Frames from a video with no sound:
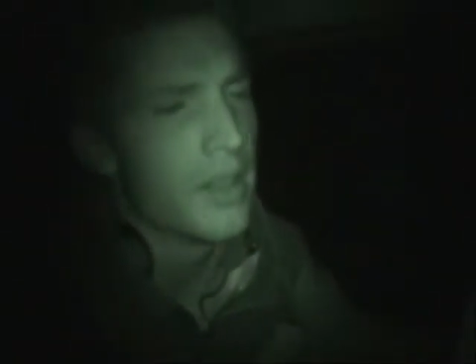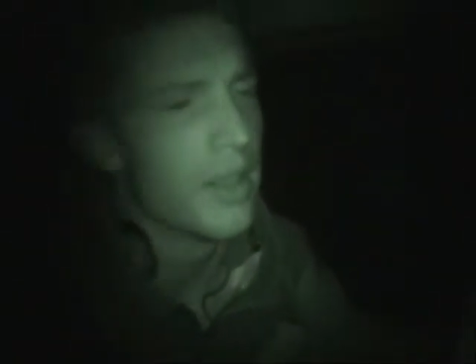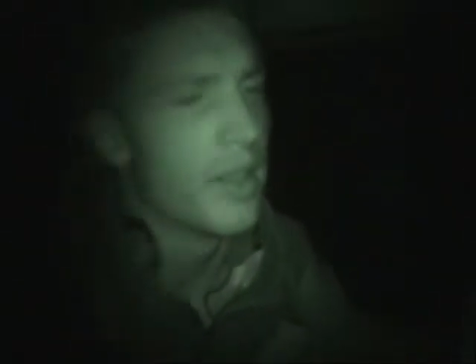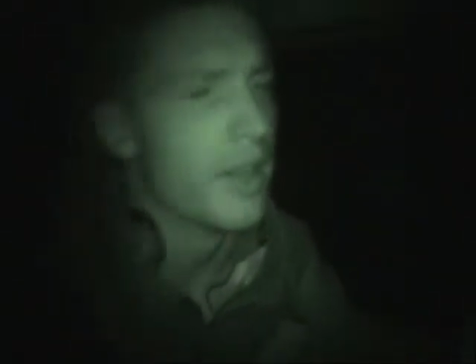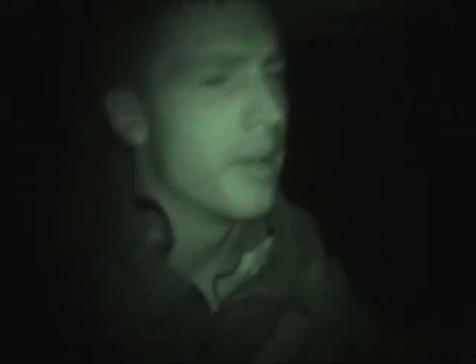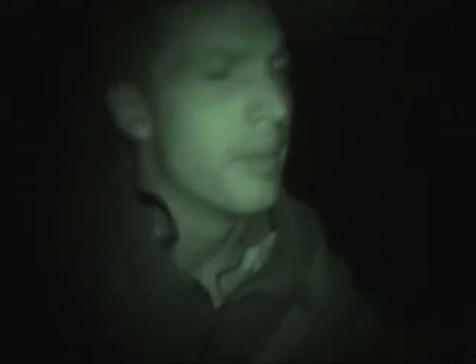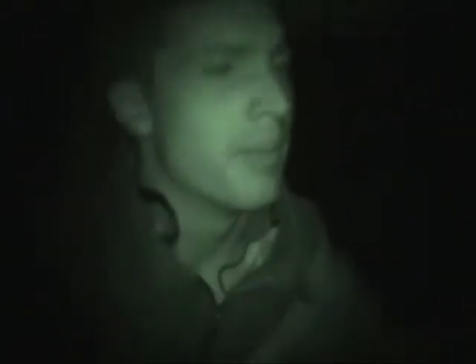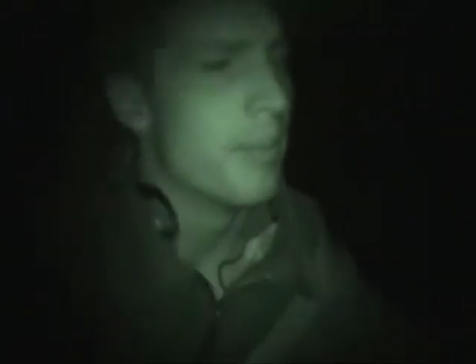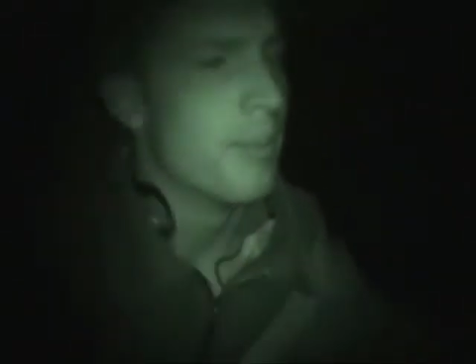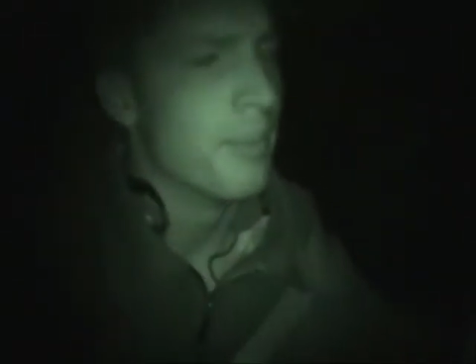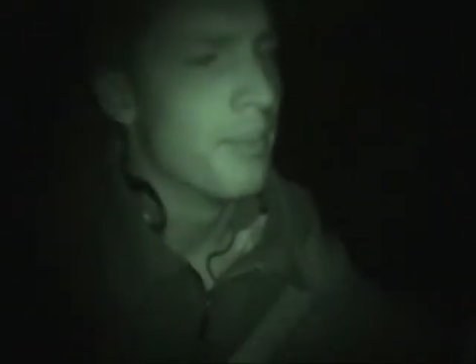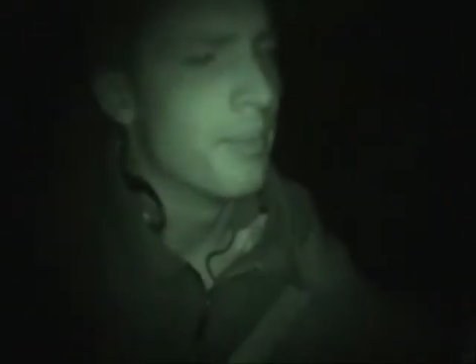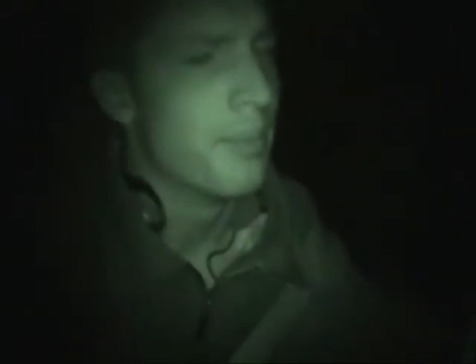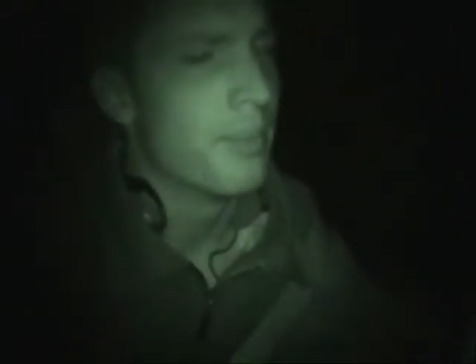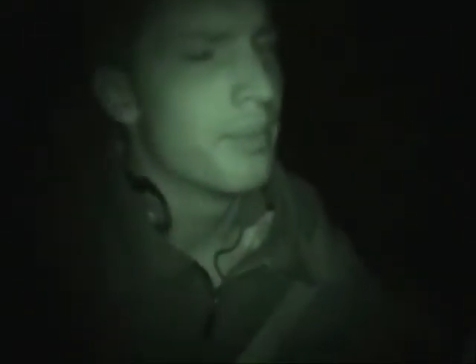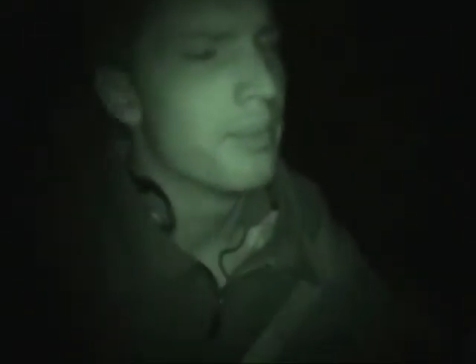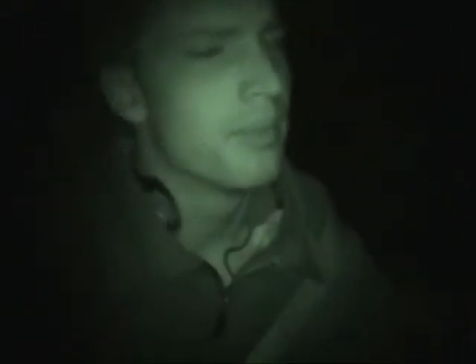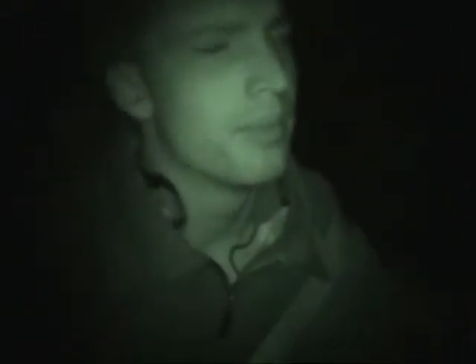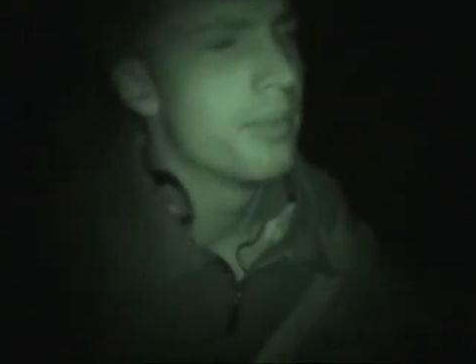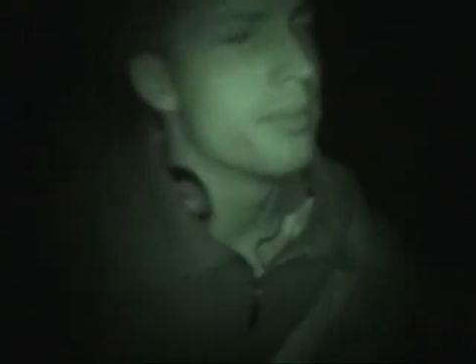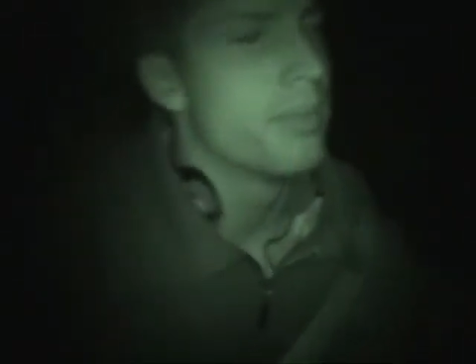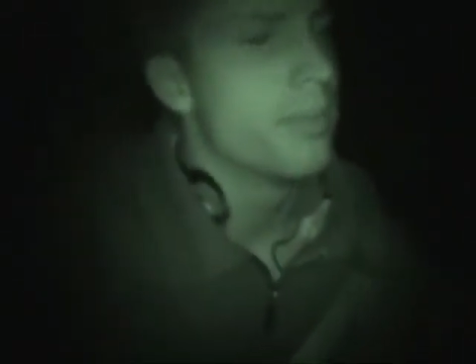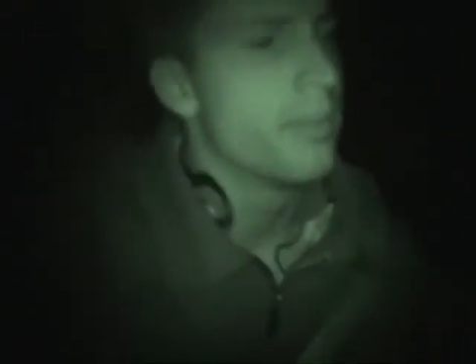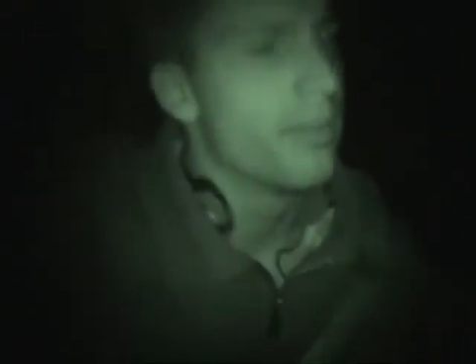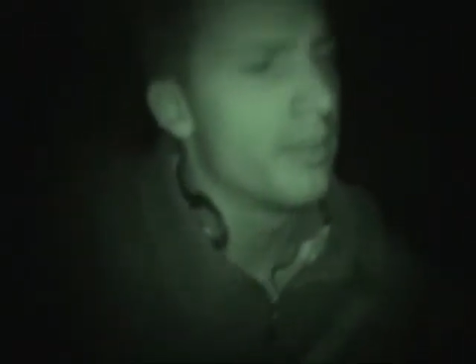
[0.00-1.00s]
No. Um,
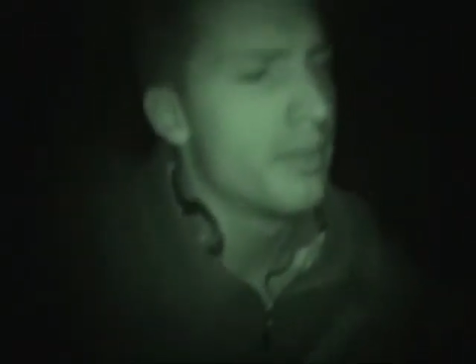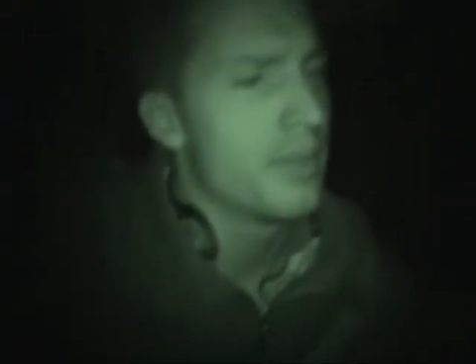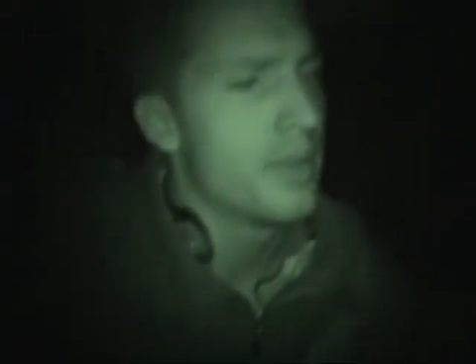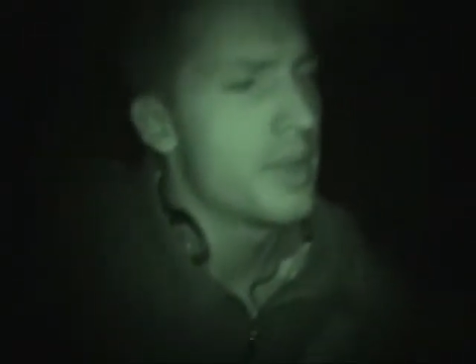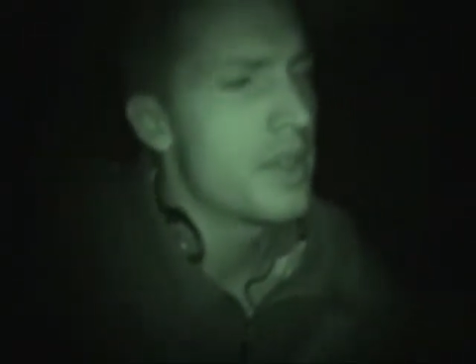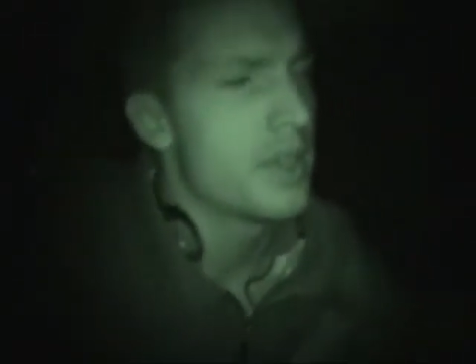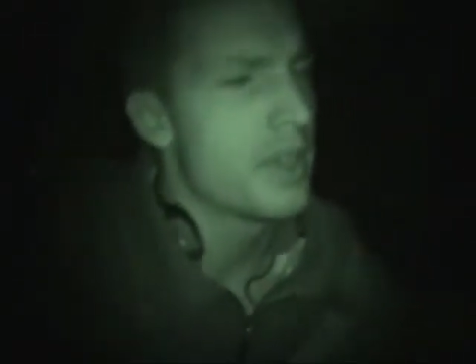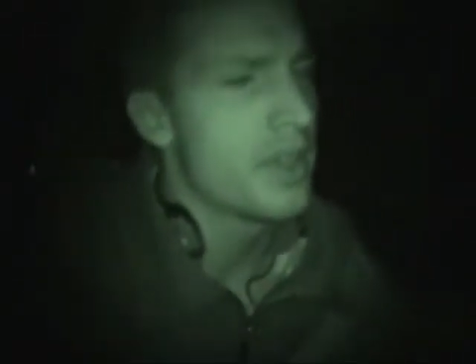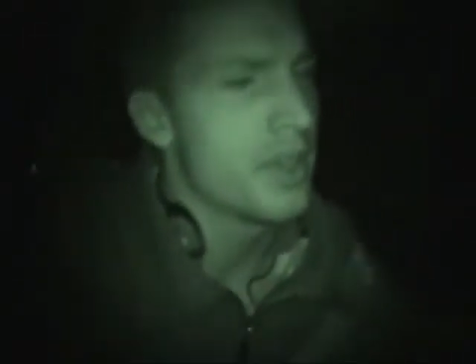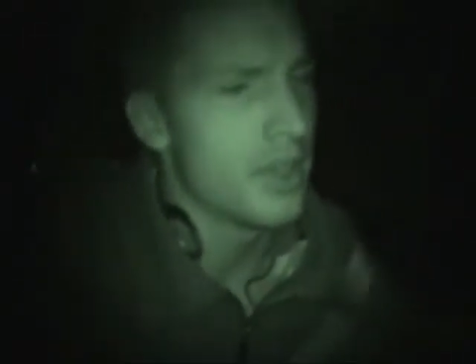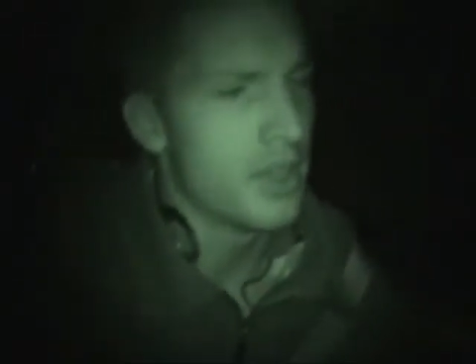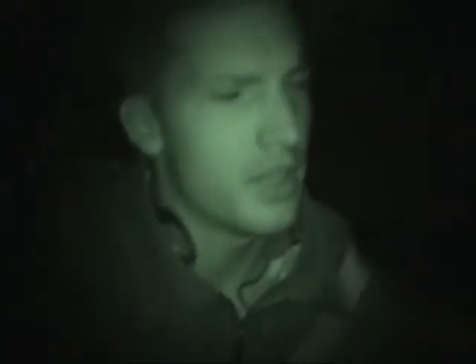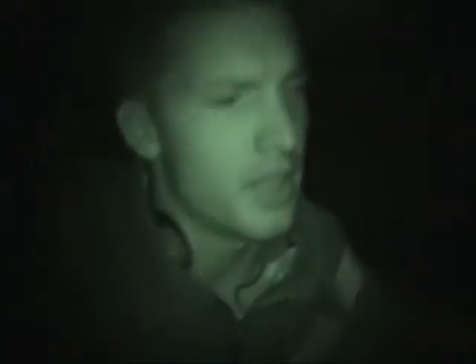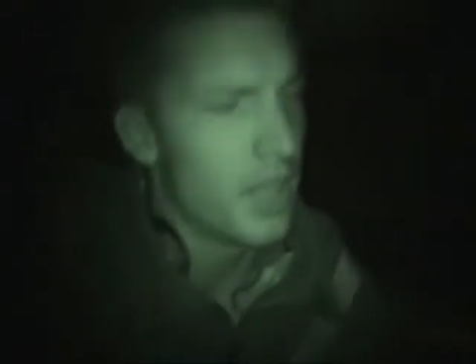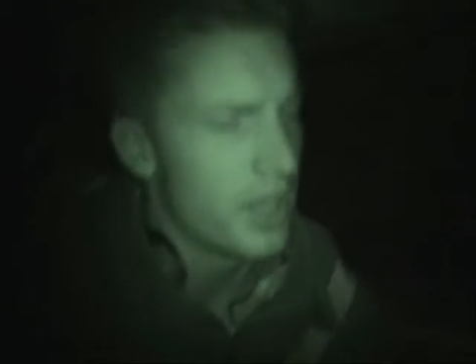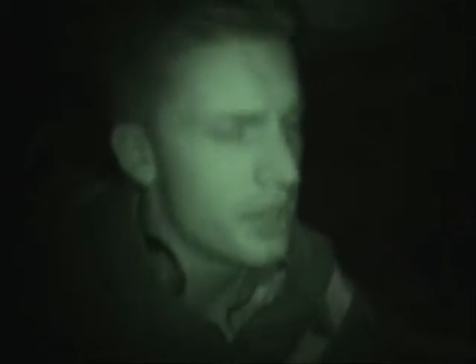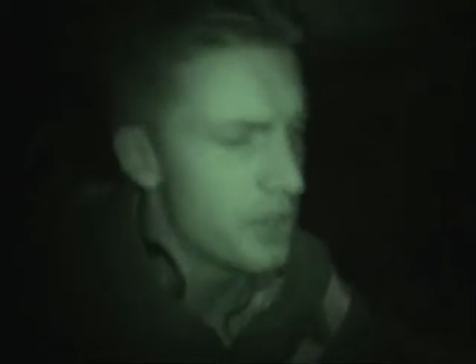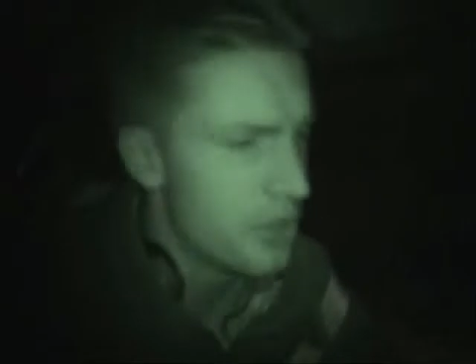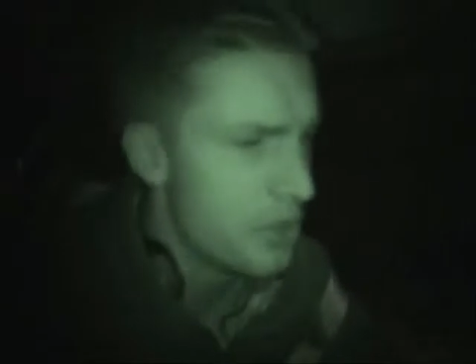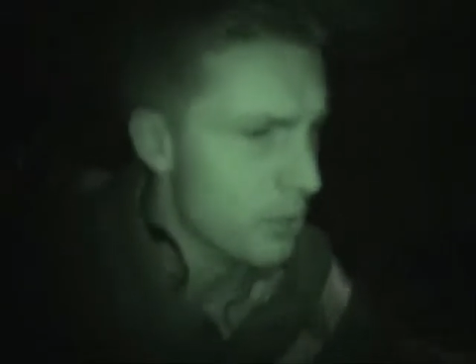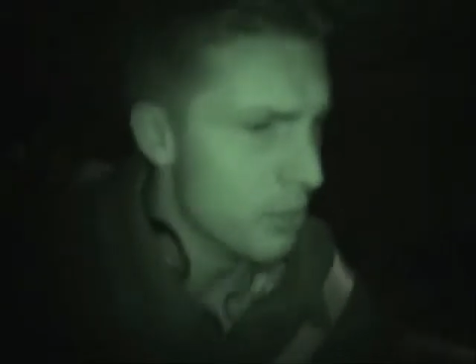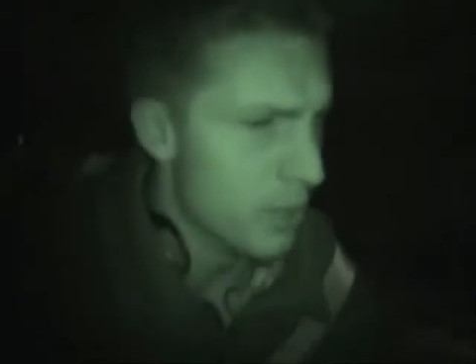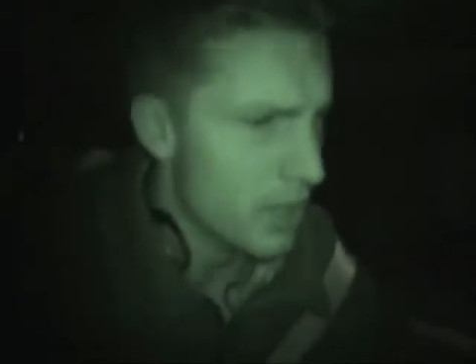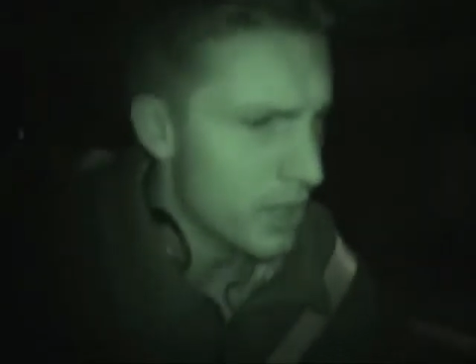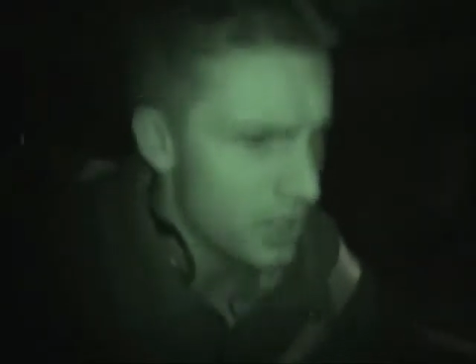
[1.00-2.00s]
this is going to
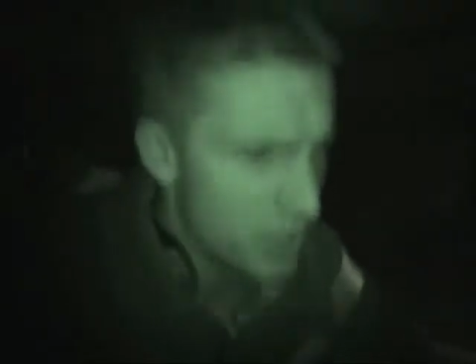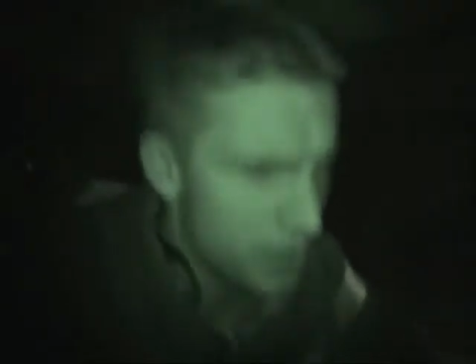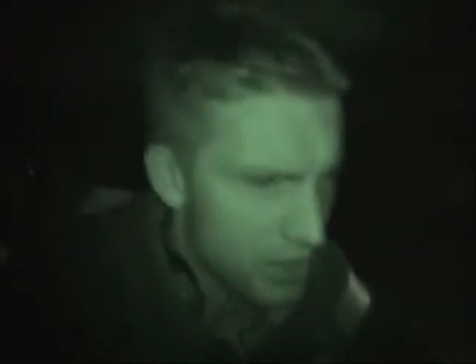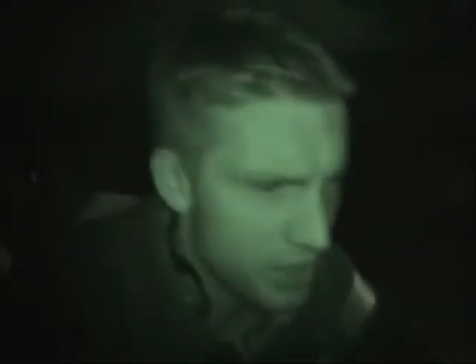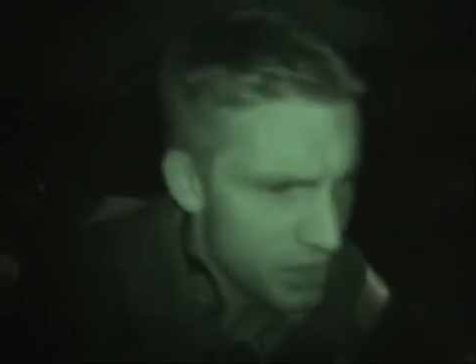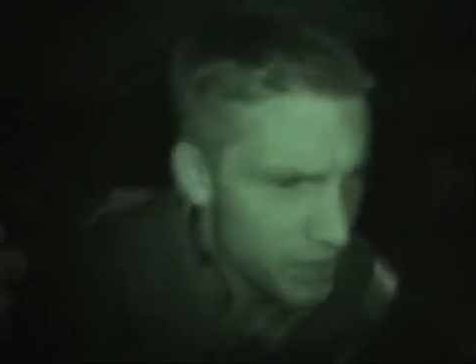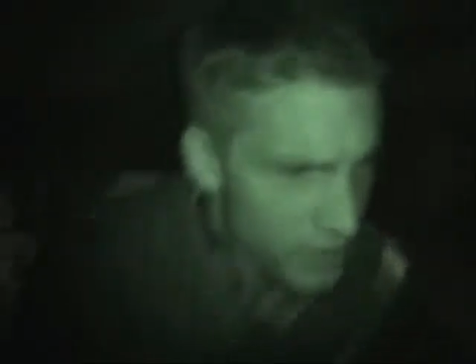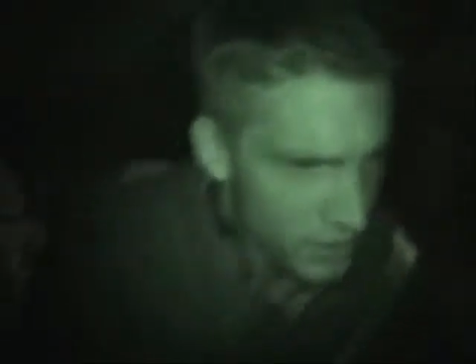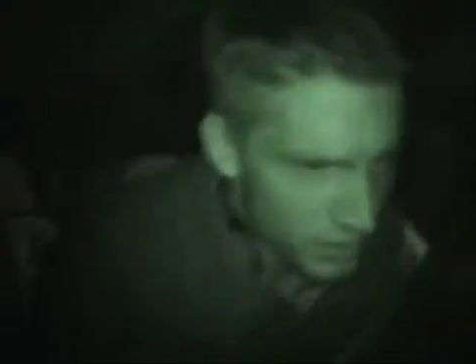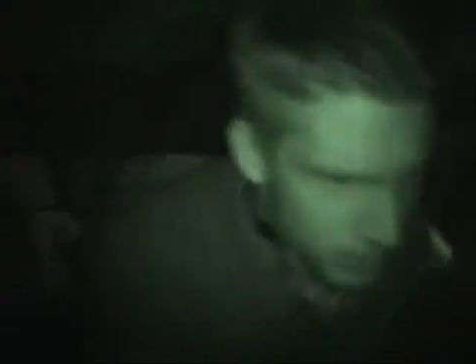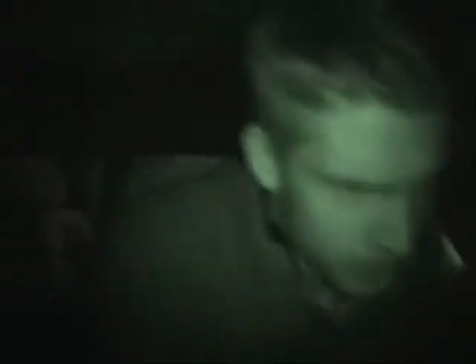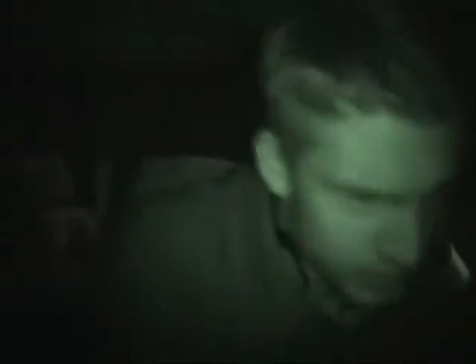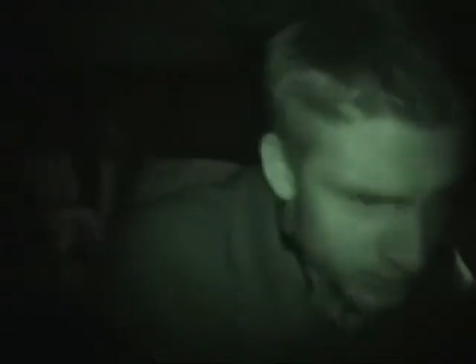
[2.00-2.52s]
cost too much, is it?